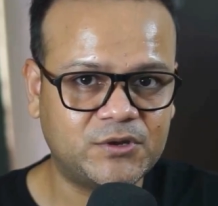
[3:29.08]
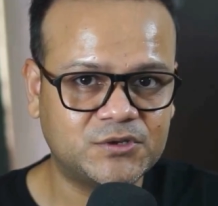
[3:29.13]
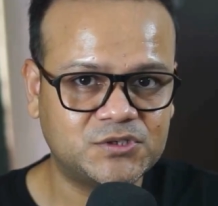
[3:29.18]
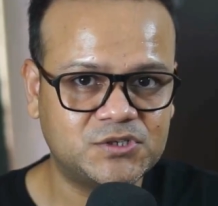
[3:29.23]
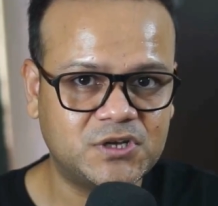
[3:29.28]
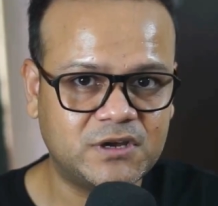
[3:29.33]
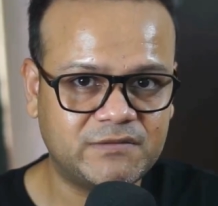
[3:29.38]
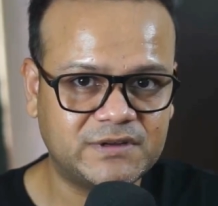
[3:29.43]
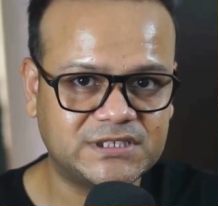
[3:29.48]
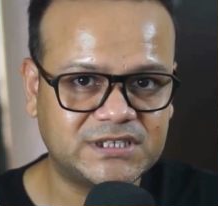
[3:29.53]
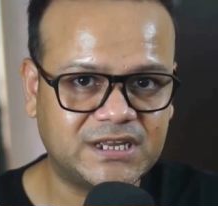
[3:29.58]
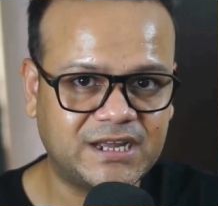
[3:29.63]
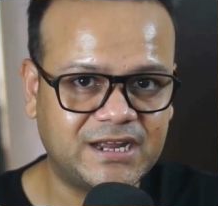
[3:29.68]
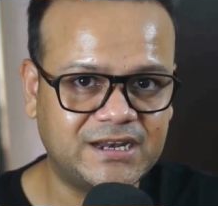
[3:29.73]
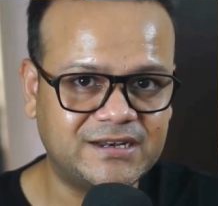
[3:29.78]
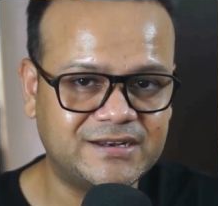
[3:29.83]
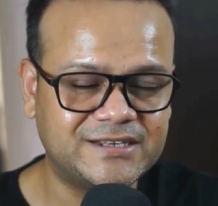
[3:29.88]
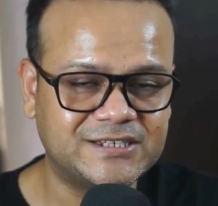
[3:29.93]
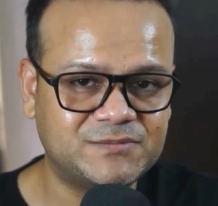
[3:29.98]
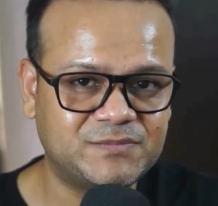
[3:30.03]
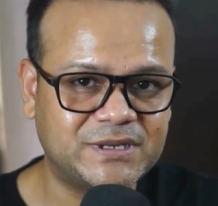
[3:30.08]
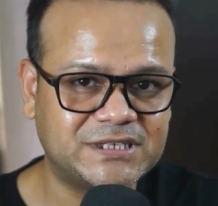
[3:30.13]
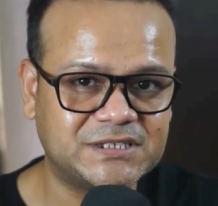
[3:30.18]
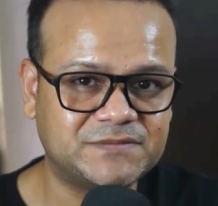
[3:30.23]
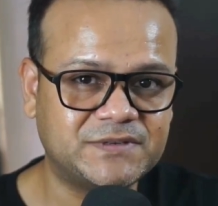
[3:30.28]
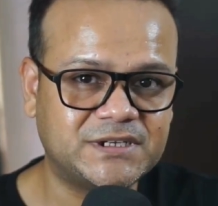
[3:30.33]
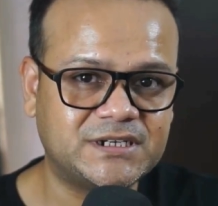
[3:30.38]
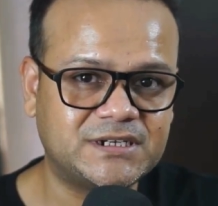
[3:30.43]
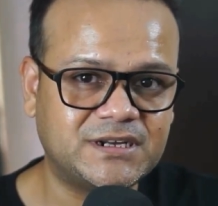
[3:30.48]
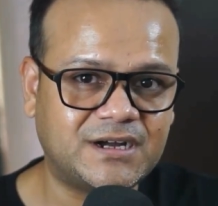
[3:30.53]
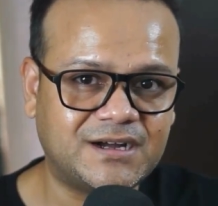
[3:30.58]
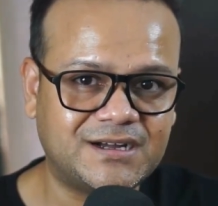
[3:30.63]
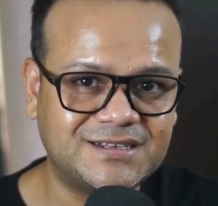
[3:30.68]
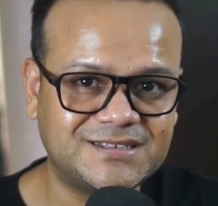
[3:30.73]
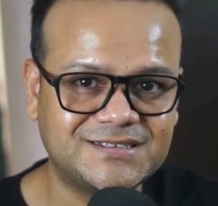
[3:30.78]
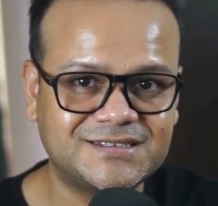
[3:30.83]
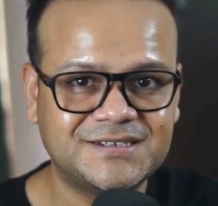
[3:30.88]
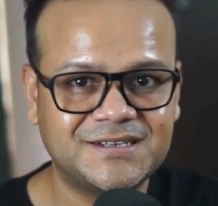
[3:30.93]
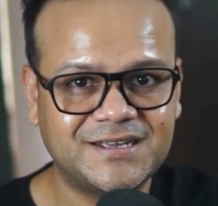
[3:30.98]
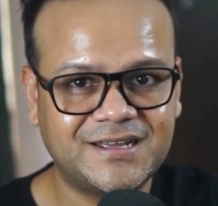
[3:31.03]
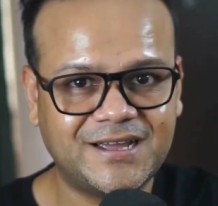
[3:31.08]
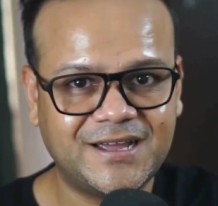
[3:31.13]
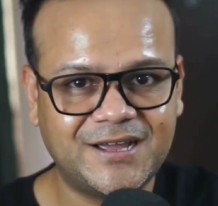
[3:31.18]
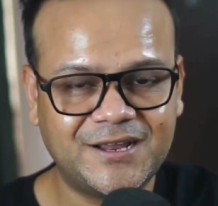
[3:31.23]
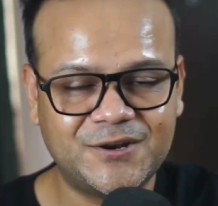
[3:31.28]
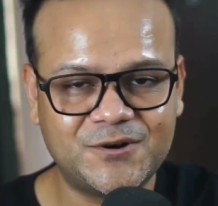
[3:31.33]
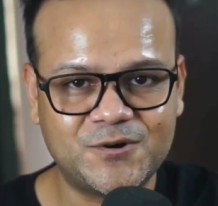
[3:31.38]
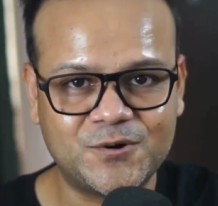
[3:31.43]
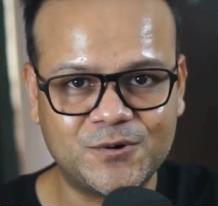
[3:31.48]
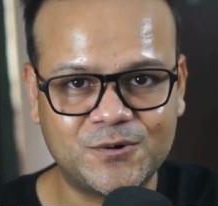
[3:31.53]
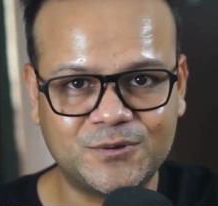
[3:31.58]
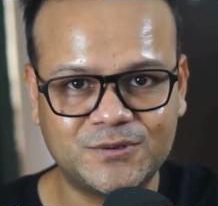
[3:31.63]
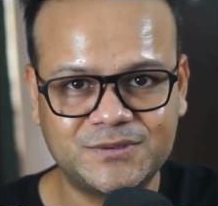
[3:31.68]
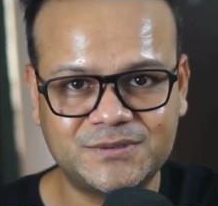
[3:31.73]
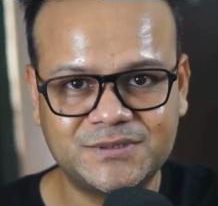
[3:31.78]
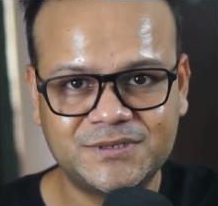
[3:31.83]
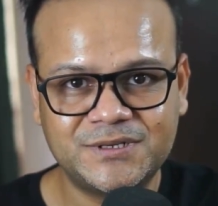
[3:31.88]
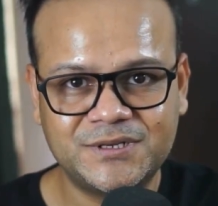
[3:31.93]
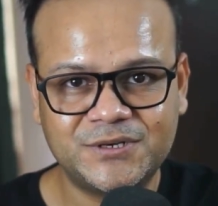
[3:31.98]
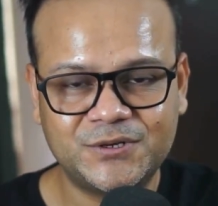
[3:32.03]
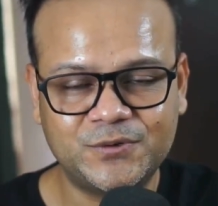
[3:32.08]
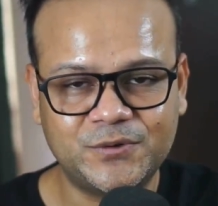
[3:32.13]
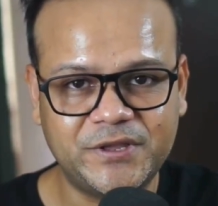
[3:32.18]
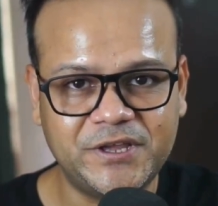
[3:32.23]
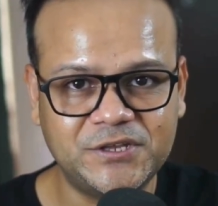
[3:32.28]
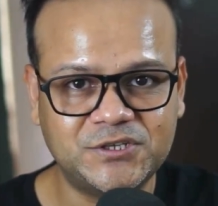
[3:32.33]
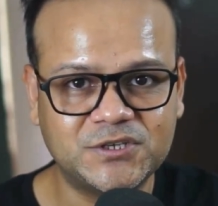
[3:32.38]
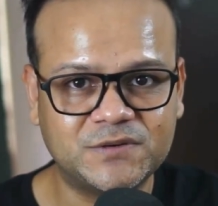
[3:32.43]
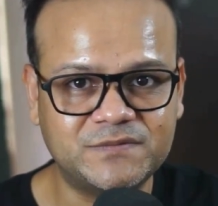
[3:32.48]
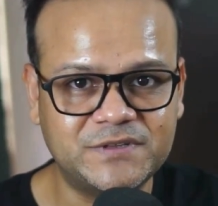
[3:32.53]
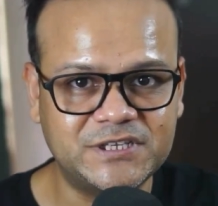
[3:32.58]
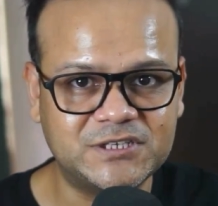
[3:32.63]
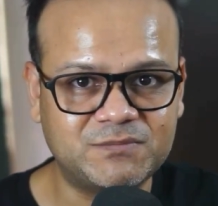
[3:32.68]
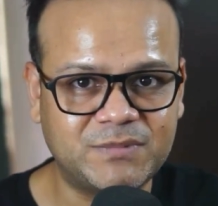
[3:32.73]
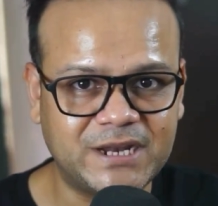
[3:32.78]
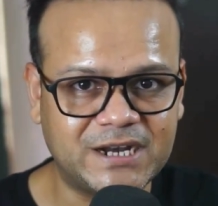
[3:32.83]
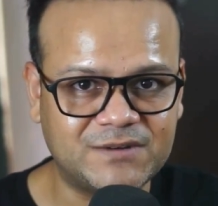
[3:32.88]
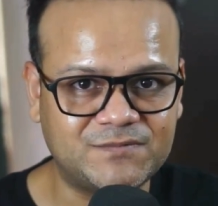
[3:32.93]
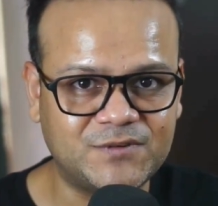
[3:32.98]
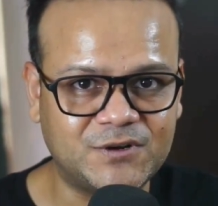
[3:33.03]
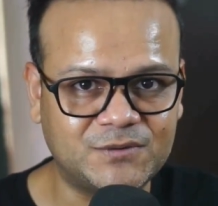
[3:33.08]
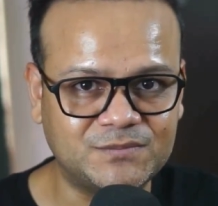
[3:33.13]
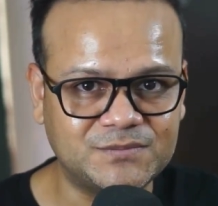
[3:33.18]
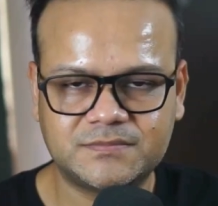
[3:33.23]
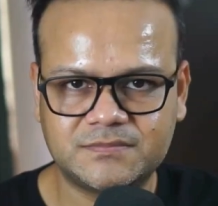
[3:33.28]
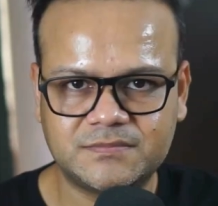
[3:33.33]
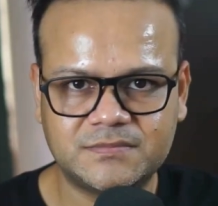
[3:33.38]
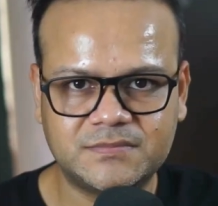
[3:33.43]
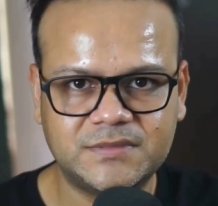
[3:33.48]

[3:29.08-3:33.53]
you have assigned specific tasks and roles to each of these platforms.